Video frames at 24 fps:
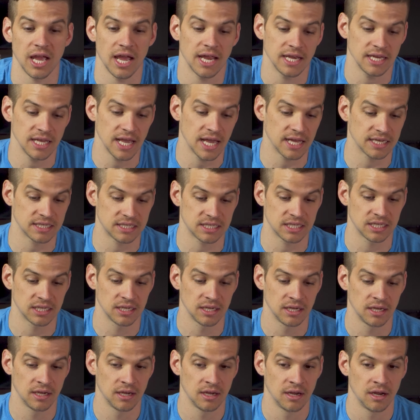And yet,
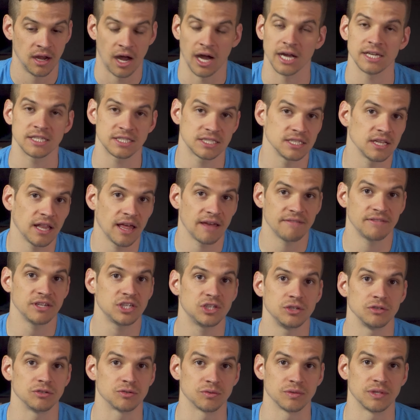I still have
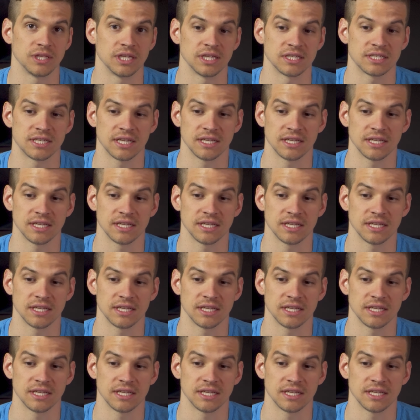issues with this.